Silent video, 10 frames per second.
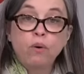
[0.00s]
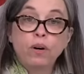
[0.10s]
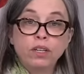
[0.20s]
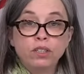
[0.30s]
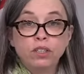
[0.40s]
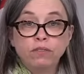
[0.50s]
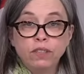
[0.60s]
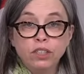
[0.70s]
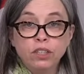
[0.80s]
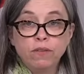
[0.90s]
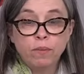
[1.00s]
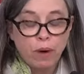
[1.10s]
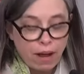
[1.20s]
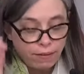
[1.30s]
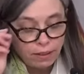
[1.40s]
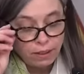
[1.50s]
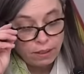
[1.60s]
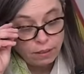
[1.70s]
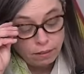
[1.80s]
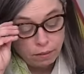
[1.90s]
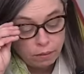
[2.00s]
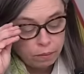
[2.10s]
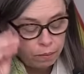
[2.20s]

according to your region of the province.